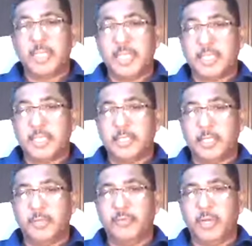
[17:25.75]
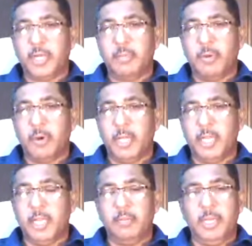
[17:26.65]
necessary for a born
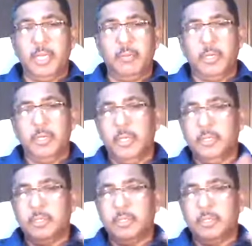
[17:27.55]
again believer